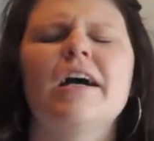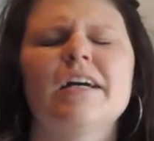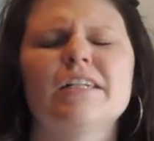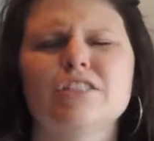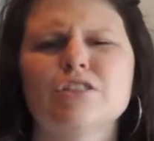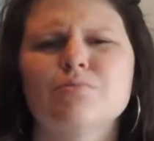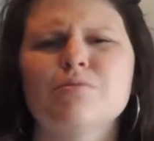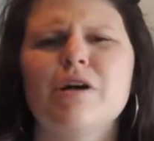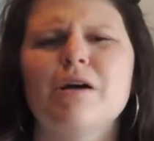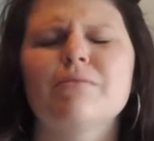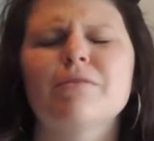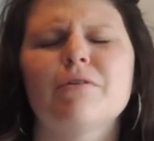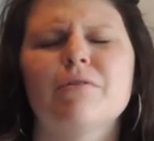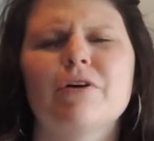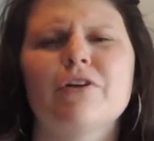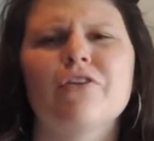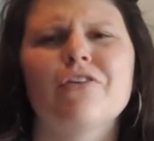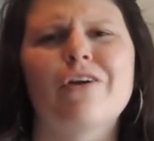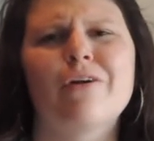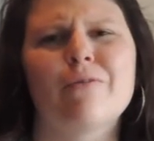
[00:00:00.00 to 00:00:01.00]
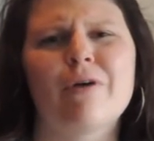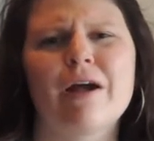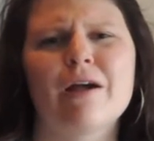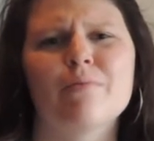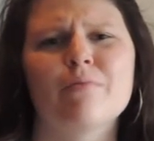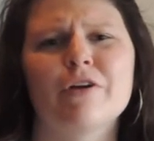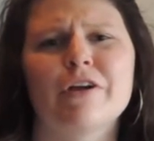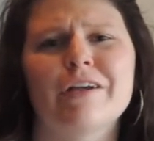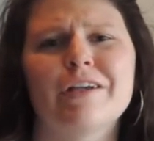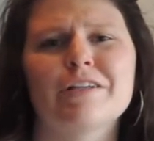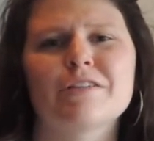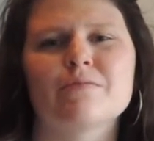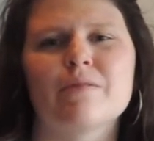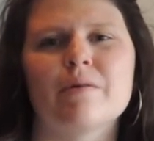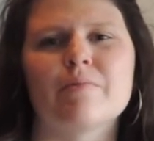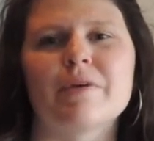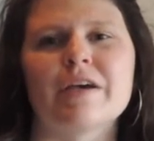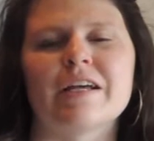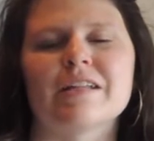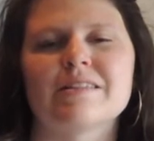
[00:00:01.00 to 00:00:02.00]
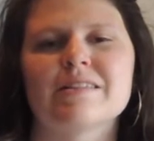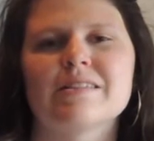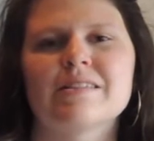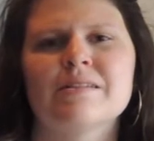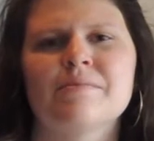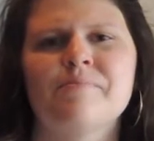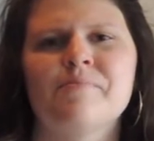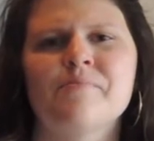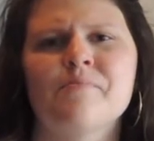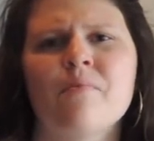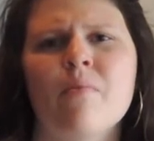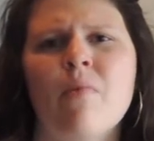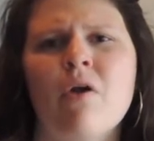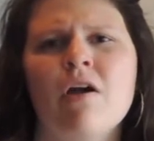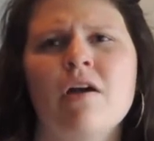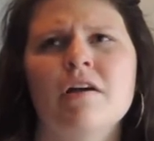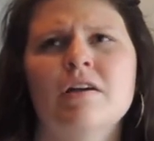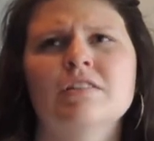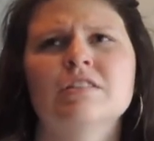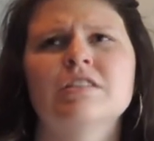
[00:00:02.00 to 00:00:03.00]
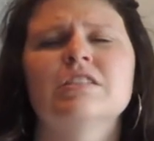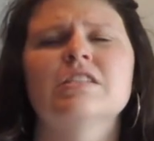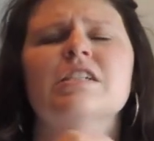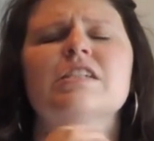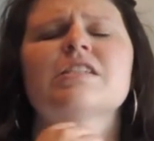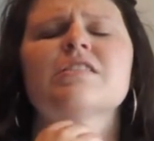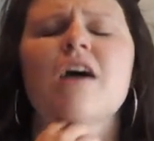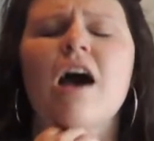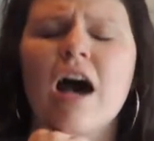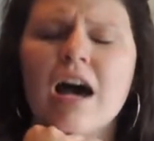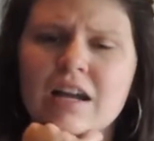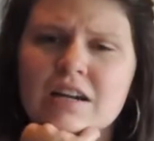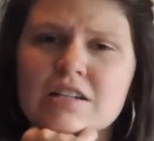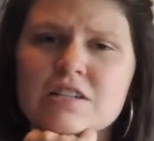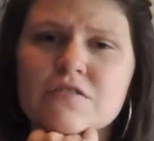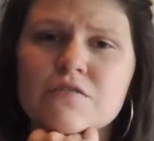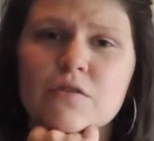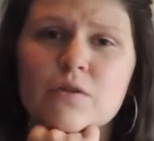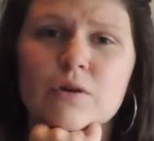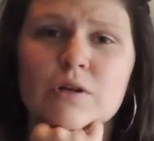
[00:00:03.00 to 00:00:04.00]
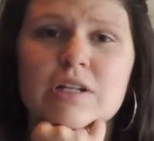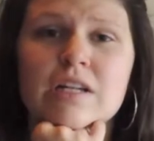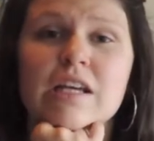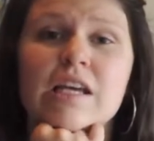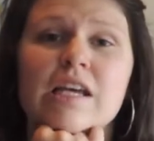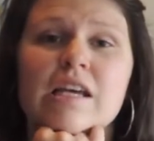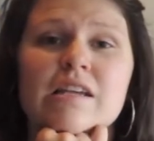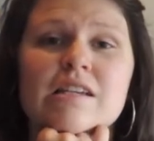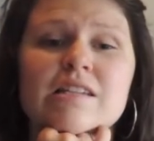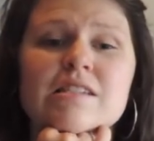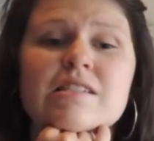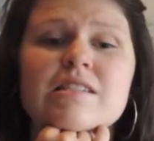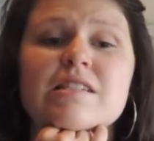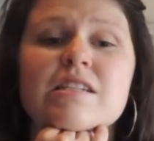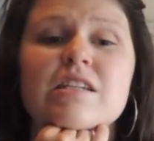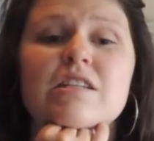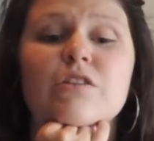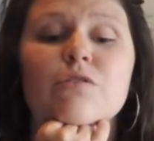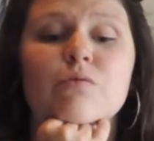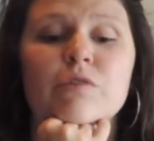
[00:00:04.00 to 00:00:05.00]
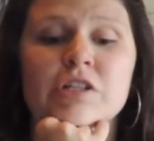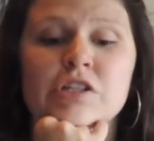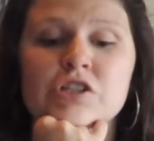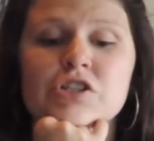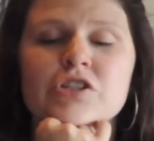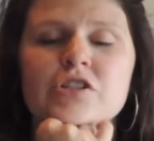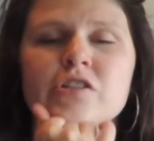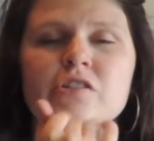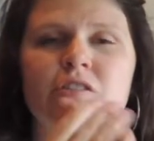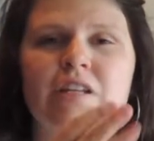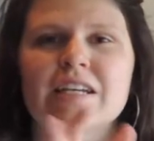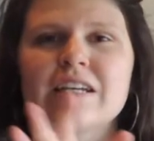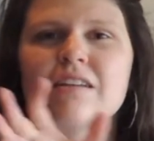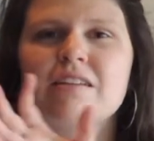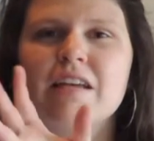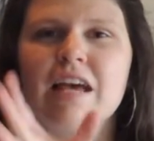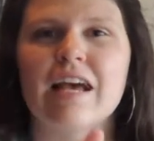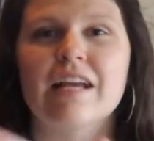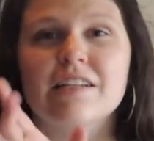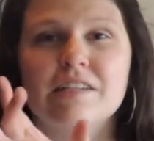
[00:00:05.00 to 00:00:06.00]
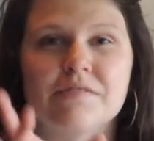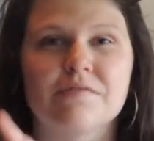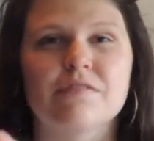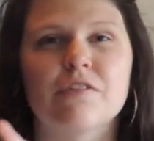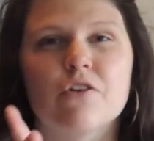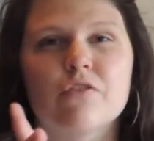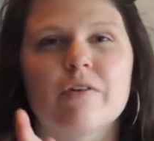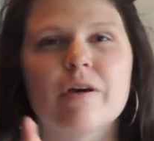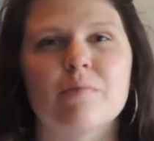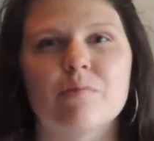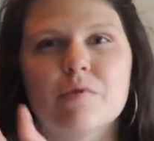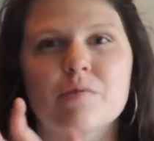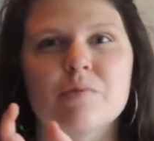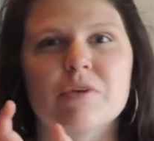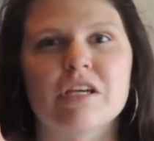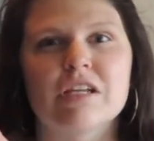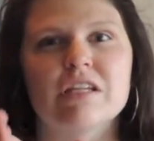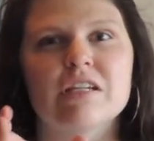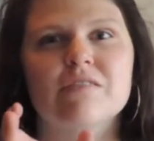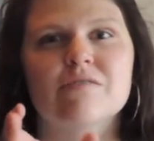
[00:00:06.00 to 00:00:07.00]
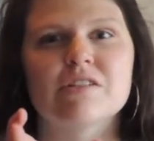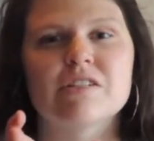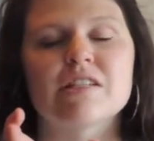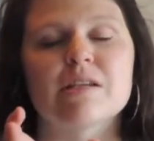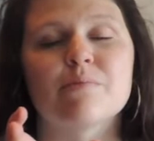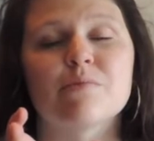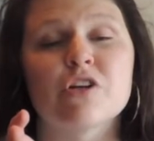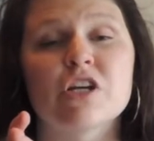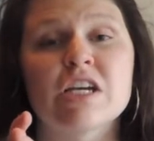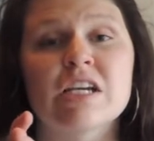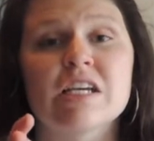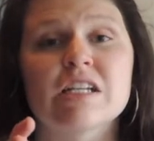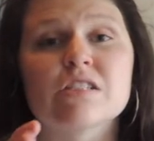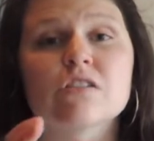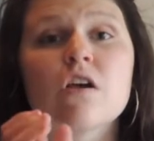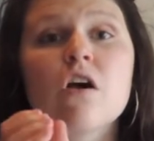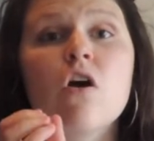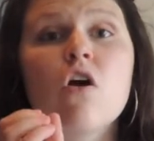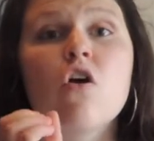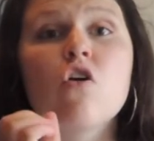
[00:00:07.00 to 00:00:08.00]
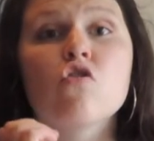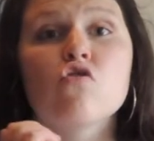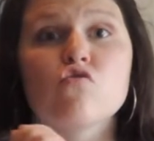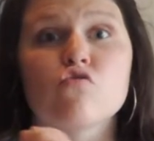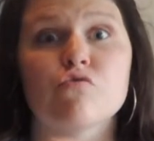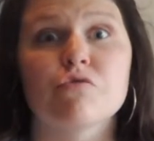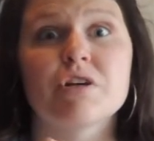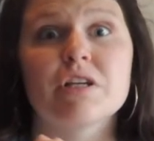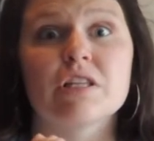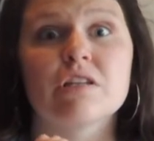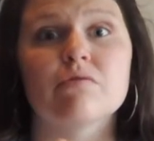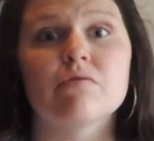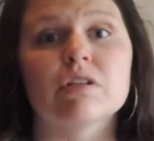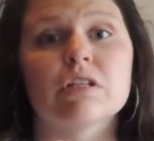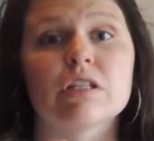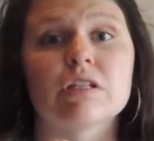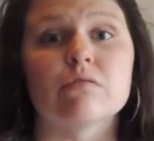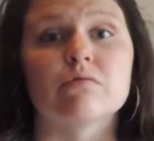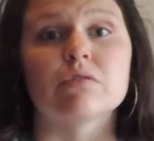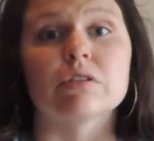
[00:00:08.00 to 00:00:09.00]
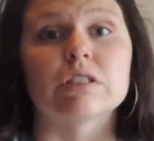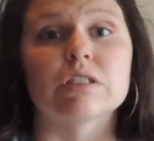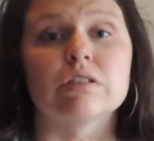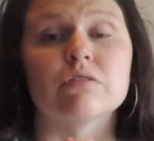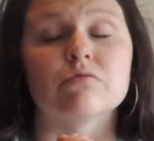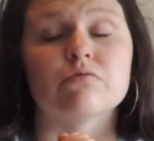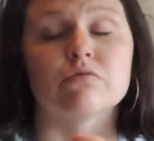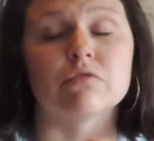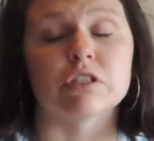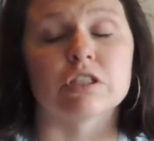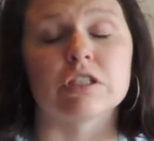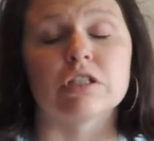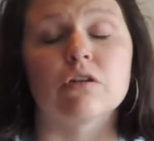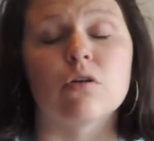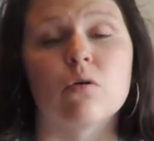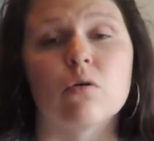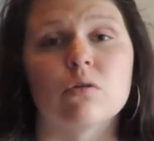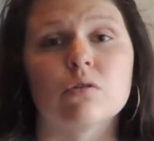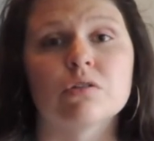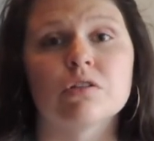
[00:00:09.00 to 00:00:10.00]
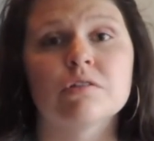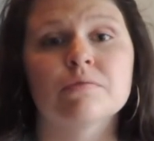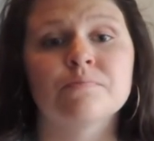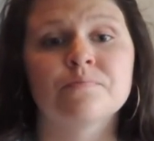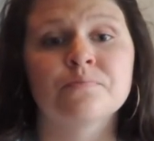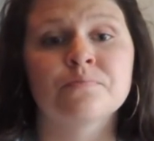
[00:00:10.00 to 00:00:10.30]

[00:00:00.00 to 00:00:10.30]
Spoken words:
And you're probably wondering why I'm bringing sweatpants. As hot as Florida is in the winter, like end of November, beginning of December, it gets really, really, really, really cold.